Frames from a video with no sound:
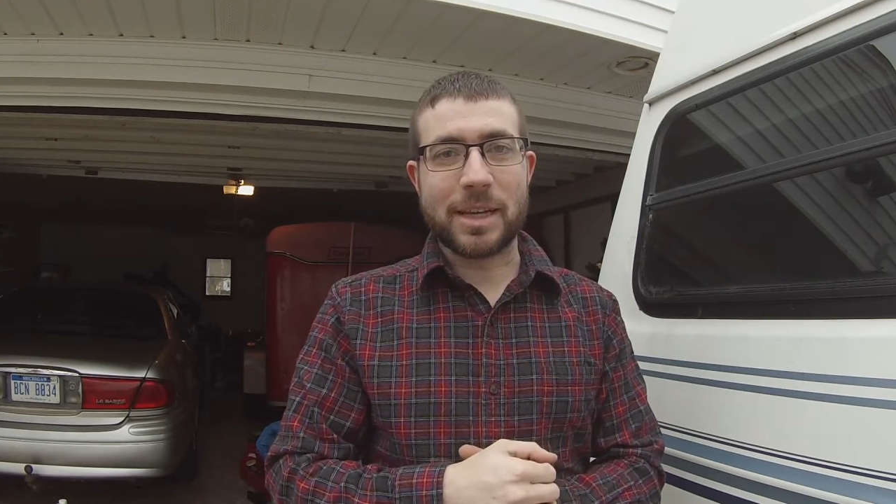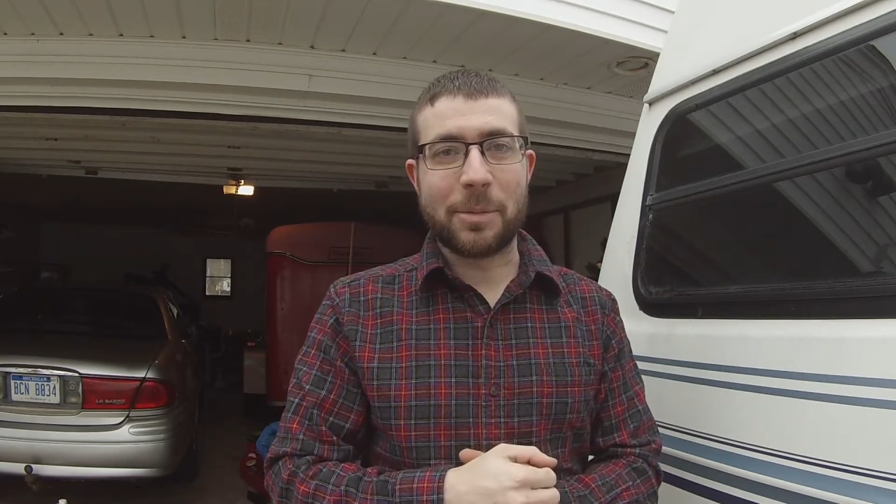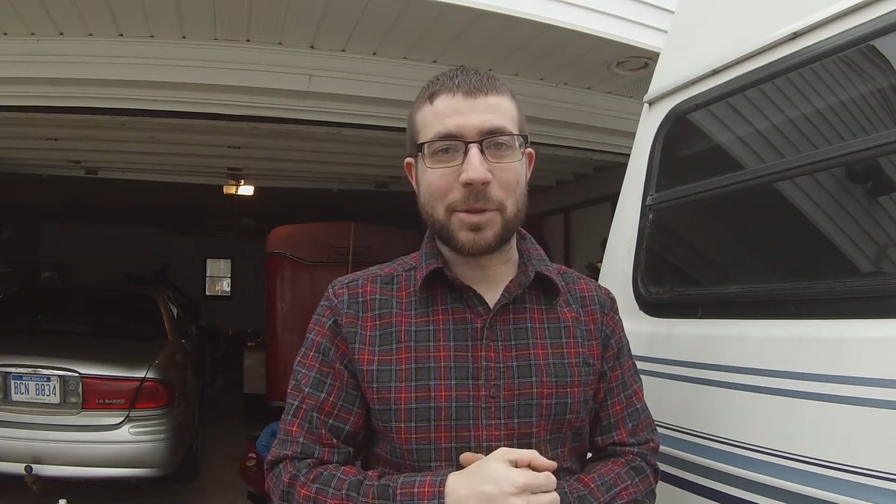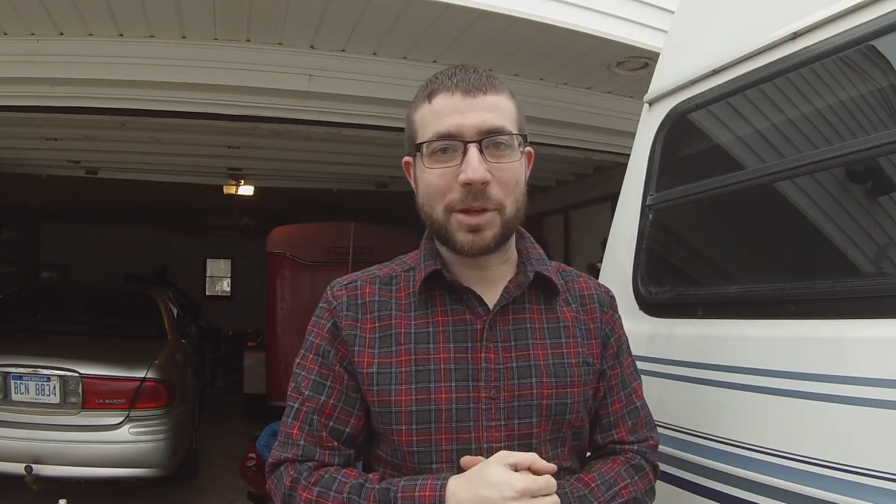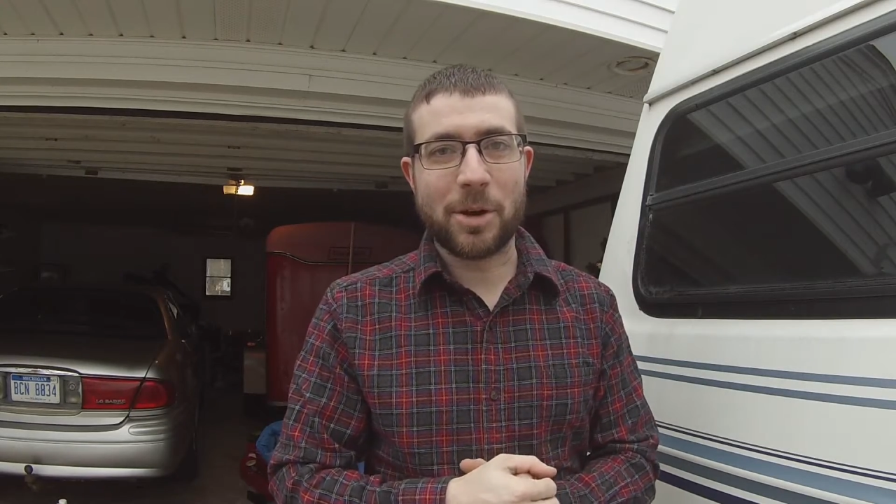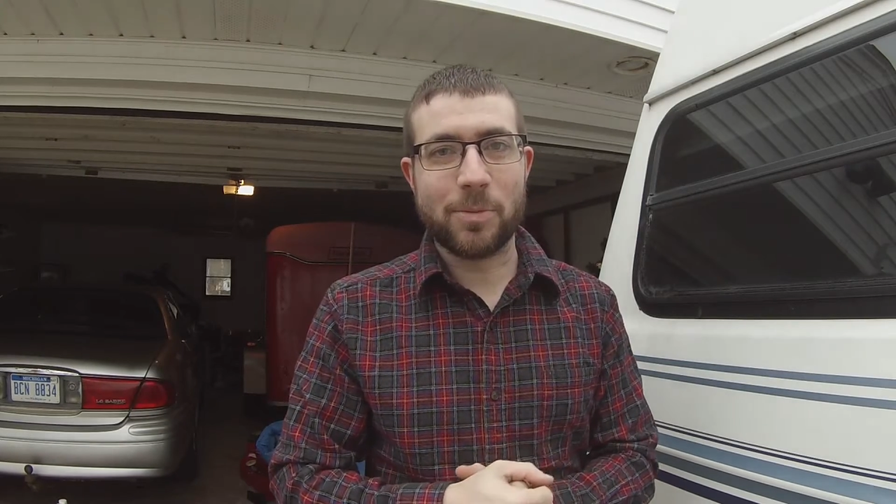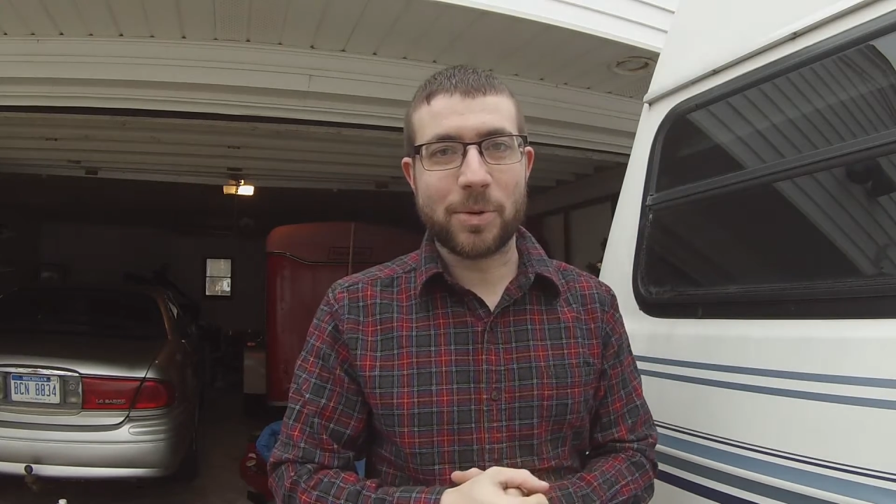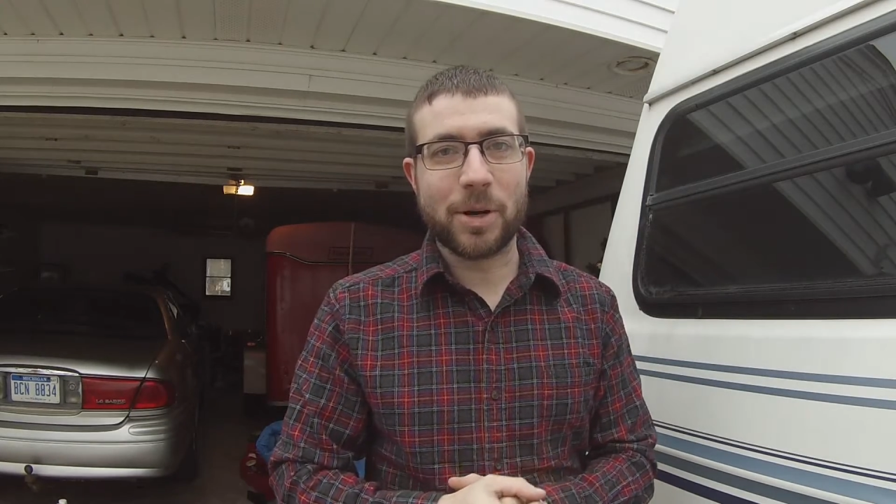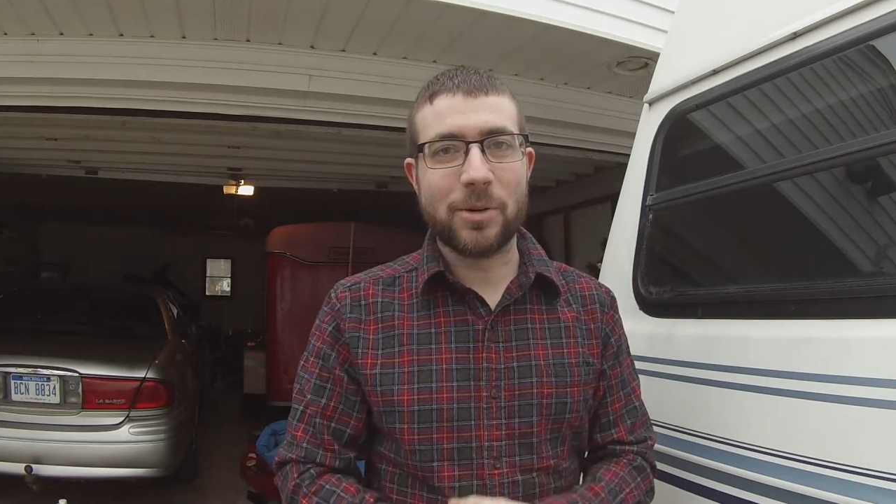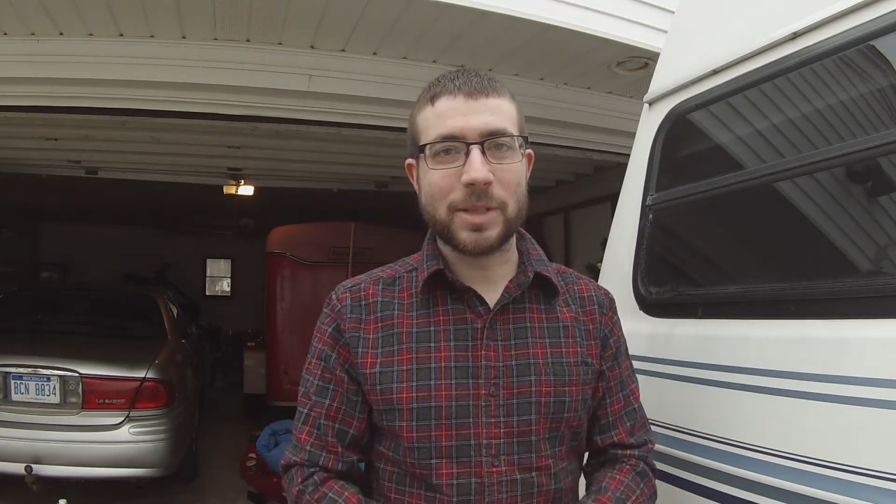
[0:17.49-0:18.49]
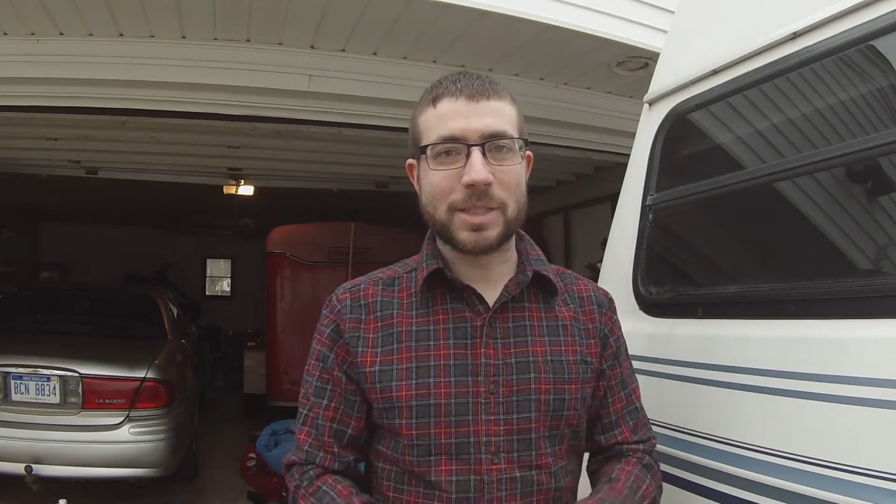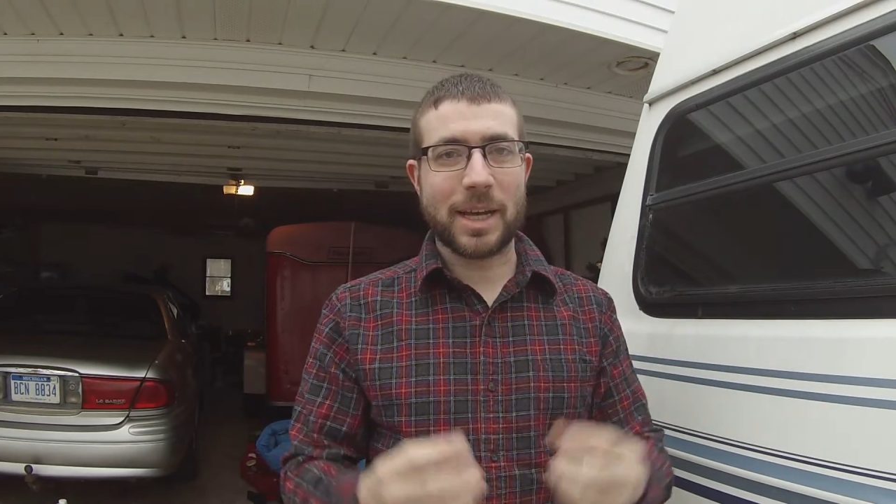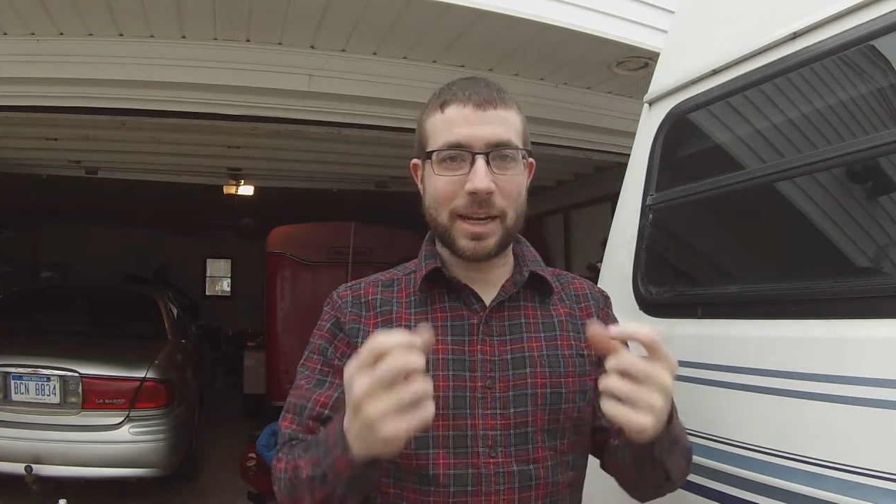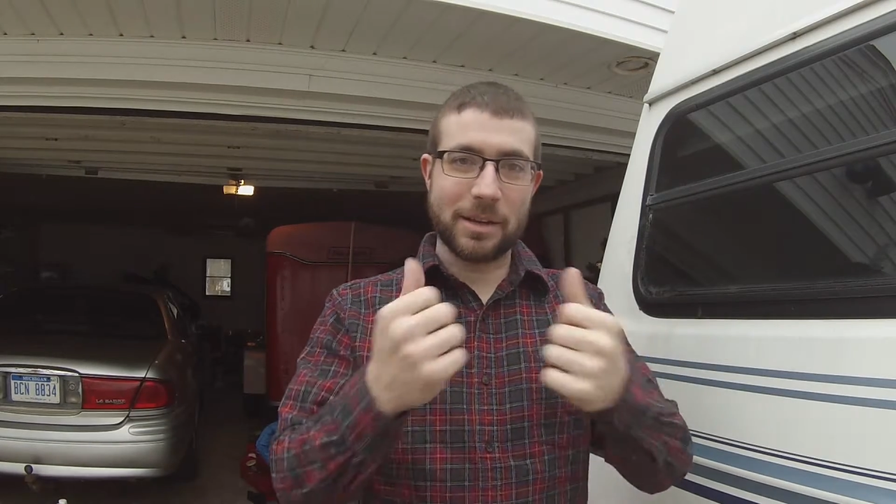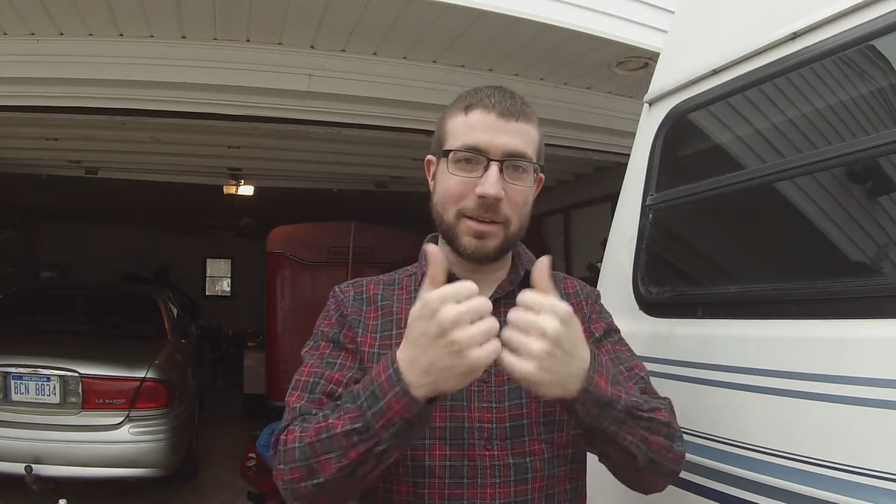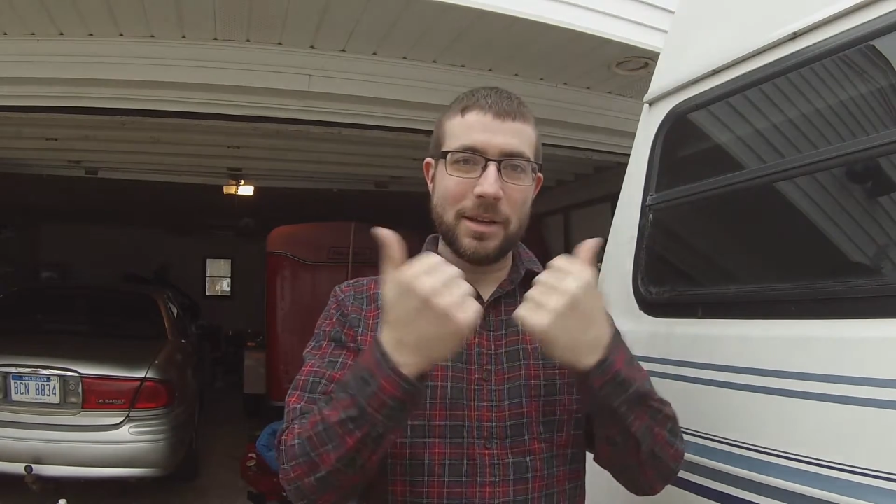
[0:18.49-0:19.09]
top of the GoPro. It's got a